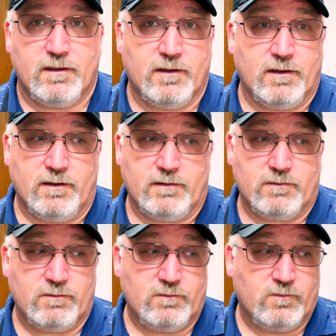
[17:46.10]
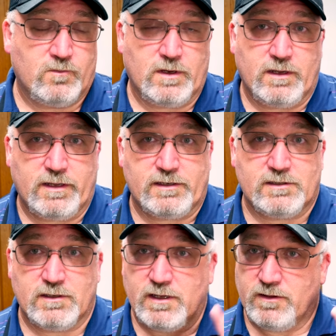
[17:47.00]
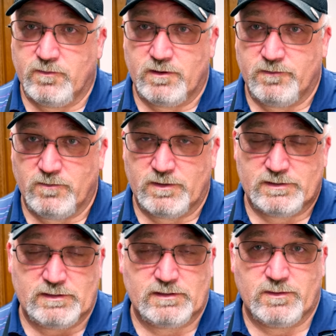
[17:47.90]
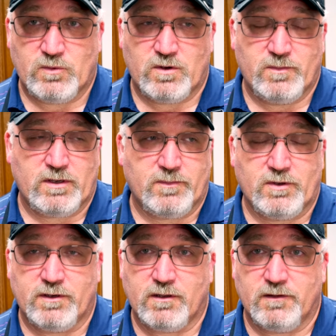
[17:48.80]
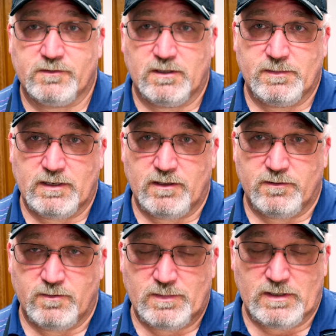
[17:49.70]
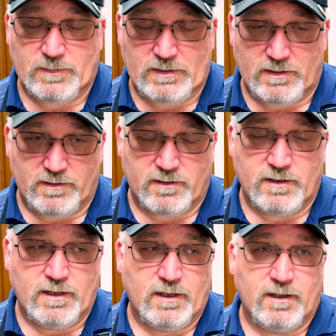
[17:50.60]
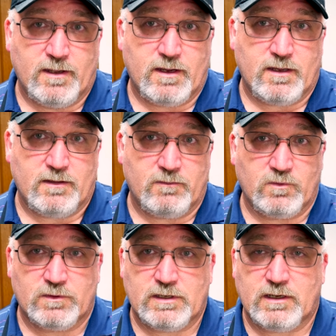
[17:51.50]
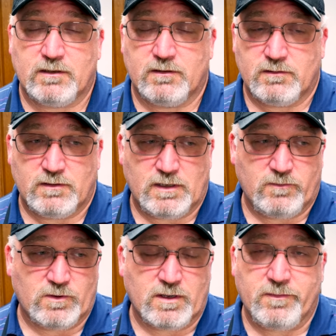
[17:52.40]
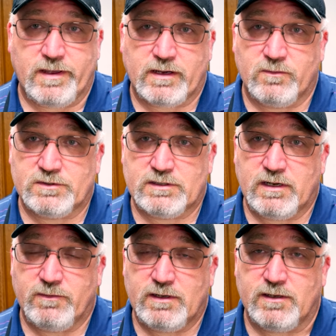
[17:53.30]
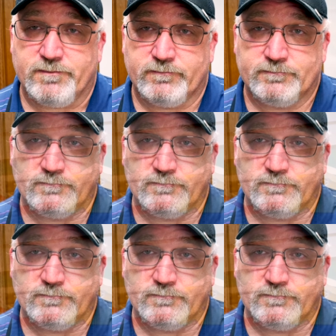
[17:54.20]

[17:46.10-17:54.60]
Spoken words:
and that's another one if you want to see some more about putting a golf club together. It'll be up in here, and then we'll take a, and we'll come back and we'll see how we did.